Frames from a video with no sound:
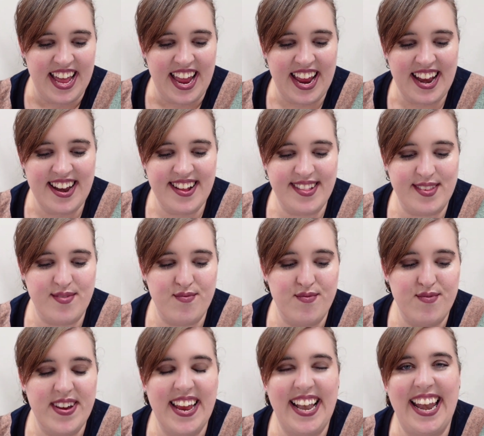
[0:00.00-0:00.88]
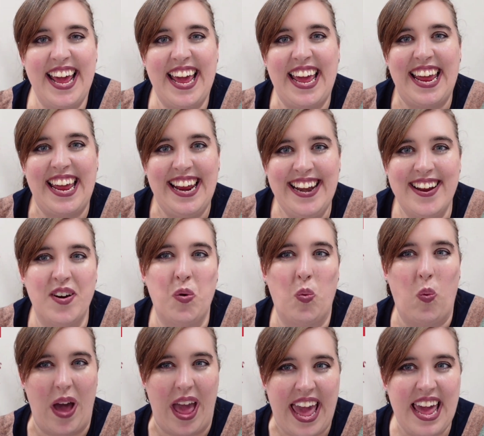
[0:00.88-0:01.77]
And it's really in a
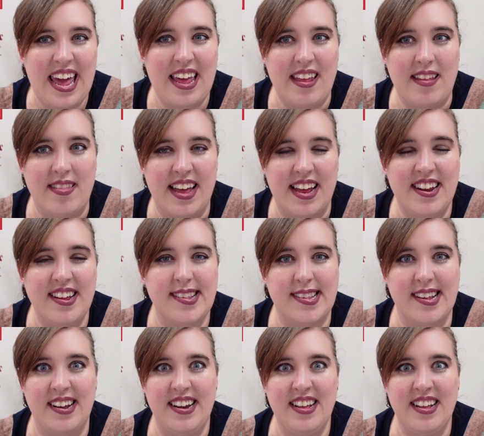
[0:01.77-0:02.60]
way that is a